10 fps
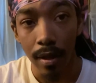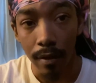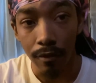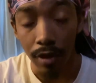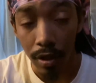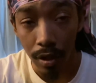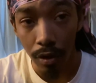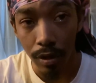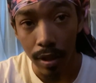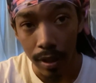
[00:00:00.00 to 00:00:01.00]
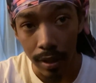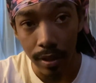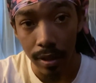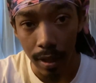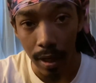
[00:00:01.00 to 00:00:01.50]
Reloaded is
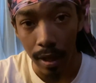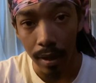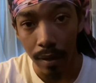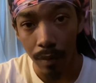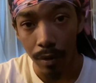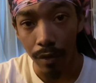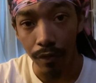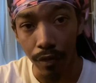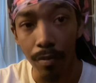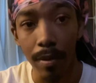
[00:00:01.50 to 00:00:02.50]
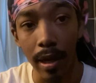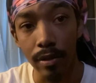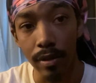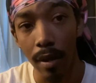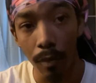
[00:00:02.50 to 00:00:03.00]
today with a few
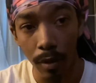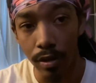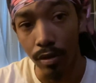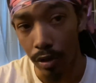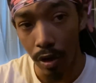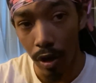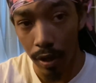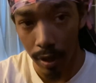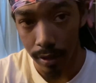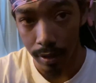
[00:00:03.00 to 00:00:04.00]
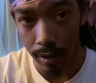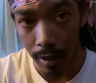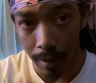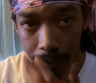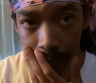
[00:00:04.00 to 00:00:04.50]
battles that wasn't on the card
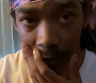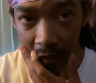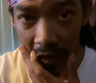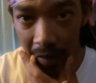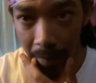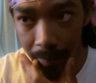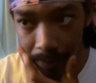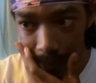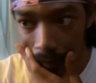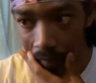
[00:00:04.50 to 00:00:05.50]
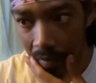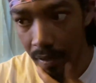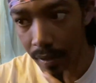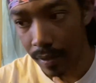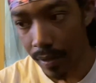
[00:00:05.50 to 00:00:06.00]
yesterday, right?
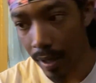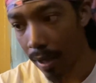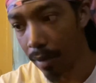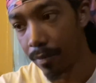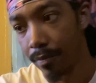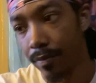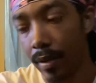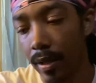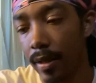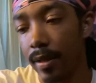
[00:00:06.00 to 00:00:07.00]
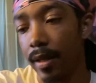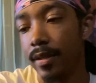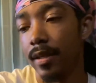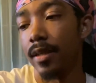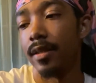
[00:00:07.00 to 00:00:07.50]
Now, let's
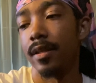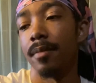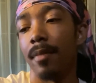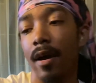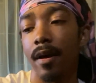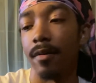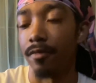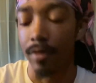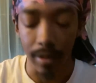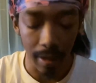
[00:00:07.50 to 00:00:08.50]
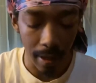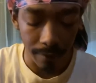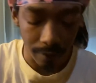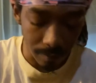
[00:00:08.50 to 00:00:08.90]
get to my recap from